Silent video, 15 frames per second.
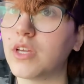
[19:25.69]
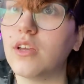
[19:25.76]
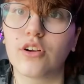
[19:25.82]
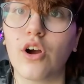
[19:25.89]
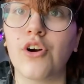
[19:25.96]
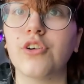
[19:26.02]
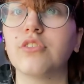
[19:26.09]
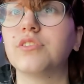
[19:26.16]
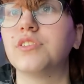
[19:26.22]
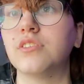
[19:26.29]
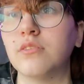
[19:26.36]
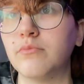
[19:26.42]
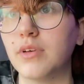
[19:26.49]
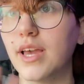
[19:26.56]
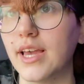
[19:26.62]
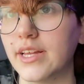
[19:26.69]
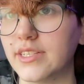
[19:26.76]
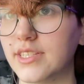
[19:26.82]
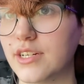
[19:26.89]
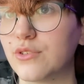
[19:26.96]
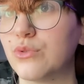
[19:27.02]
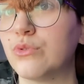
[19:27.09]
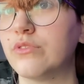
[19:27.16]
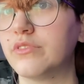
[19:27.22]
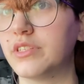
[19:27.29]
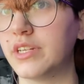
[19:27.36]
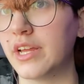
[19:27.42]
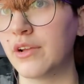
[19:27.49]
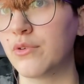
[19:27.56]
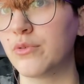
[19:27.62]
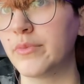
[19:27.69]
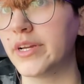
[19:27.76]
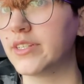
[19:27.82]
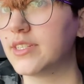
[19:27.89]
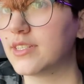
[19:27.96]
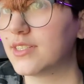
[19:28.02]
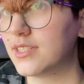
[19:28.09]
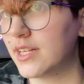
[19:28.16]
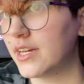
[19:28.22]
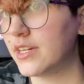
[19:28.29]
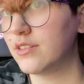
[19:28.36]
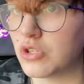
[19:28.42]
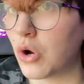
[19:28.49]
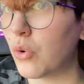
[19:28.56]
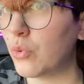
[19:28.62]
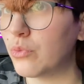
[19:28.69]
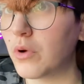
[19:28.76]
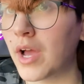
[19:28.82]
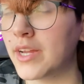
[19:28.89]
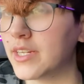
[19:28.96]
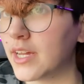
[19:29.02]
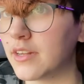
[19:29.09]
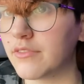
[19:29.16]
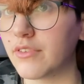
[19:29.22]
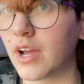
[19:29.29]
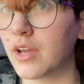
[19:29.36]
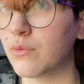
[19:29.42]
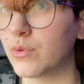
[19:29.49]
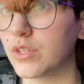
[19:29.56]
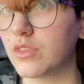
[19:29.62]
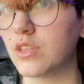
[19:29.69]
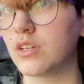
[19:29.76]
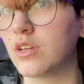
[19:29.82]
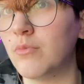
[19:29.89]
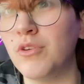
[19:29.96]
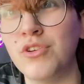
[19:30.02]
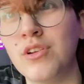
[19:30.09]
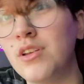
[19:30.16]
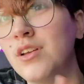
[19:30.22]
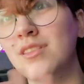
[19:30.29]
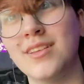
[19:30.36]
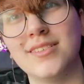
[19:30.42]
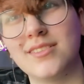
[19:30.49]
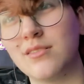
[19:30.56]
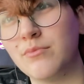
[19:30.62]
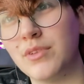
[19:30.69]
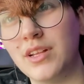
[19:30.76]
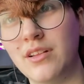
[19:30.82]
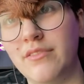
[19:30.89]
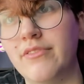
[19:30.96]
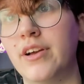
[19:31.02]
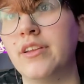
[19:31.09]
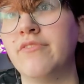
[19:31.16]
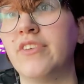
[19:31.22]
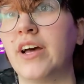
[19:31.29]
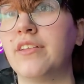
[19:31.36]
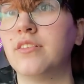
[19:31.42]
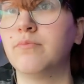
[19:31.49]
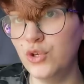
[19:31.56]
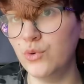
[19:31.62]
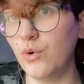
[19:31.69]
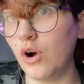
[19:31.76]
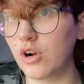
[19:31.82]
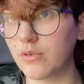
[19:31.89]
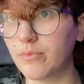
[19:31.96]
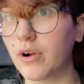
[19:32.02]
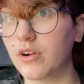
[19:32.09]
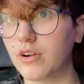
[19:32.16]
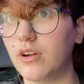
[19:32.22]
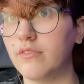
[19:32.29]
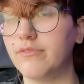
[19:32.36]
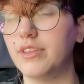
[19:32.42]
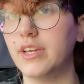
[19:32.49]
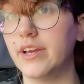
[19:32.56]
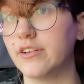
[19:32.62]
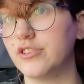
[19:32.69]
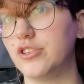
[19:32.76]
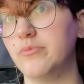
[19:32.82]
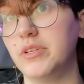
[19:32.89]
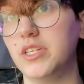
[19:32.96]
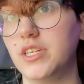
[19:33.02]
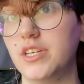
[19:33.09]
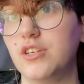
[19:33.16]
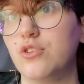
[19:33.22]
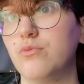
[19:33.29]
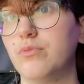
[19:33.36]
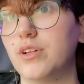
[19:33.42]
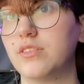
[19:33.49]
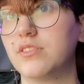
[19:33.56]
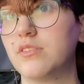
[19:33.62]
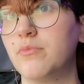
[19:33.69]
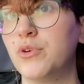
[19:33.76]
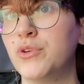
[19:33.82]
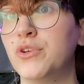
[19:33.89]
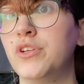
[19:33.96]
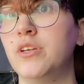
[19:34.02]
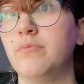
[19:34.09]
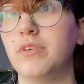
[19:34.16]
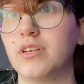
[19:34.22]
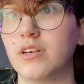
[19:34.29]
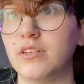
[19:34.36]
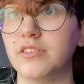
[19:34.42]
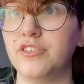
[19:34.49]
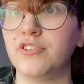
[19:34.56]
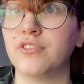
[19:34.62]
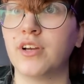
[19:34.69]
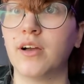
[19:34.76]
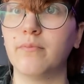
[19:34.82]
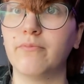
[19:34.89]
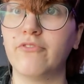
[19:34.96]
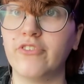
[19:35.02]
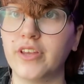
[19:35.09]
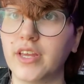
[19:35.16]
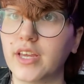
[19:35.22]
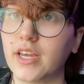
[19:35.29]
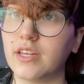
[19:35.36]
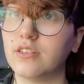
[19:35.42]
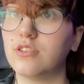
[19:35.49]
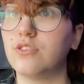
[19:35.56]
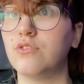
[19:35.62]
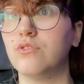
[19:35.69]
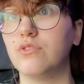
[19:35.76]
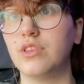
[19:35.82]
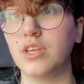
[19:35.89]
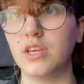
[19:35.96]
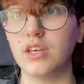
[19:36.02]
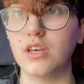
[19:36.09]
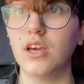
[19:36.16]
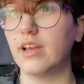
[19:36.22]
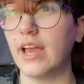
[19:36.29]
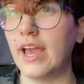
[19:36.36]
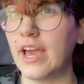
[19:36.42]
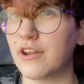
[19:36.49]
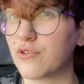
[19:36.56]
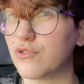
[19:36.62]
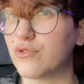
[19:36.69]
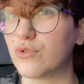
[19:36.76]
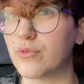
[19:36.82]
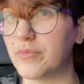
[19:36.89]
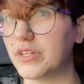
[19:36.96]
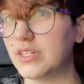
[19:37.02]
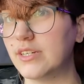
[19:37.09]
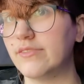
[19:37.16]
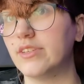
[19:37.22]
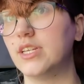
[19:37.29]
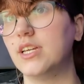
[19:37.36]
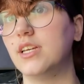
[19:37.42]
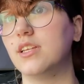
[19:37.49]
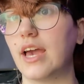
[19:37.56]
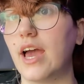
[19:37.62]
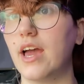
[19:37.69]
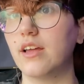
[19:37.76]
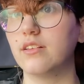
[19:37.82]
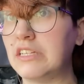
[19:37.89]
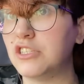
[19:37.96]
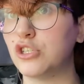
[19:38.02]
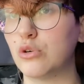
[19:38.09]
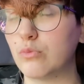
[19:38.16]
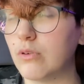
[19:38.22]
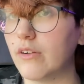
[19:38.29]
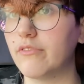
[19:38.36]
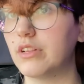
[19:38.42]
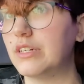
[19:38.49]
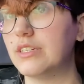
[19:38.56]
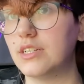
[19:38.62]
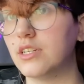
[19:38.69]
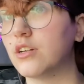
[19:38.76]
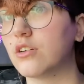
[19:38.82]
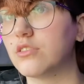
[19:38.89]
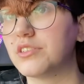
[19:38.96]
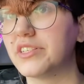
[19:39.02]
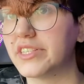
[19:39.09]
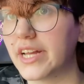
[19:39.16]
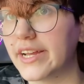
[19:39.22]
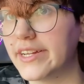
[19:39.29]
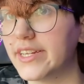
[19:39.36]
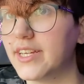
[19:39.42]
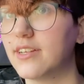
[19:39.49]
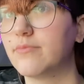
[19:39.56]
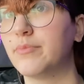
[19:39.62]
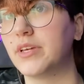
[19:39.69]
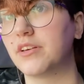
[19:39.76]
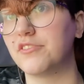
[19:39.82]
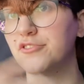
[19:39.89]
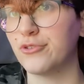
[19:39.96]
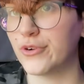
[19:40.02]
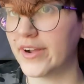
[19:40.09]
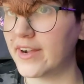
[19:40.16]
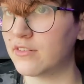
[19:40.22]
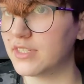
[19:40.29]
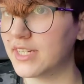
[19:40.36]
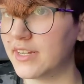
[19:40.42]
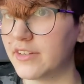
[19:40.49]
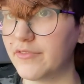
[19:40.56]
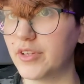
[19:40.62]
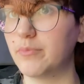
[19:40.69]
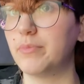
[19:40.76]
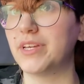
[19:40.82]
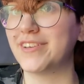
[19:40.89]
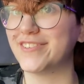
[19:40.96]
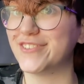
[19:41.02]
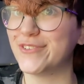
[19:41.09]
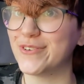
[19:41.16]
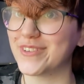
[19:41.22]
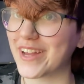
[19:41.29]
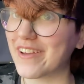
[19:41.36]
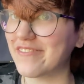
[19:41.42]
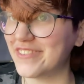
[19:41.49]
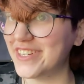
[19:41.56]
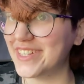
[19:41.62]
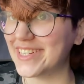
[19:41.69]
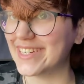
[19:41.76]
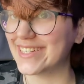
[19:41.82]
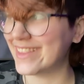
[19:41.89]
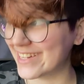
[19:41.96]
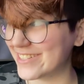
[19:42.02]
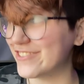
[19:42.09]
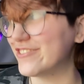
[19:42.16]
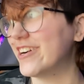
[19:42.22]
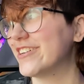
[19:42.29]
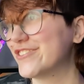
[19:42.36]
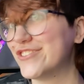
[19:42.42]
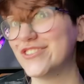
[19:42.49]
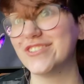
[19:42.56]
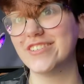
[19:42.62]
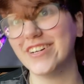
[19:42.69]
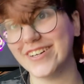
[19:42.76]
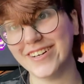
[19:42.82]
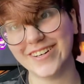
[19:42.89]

There are some asexuals and aromantics that don't identify with the community, and that's completely fine and valid. You are part of the LGBTQ plus community because you're not fitting into into the heteronormativity that is so prevalent in our society because you are outside of it because you are not feeling that attraction.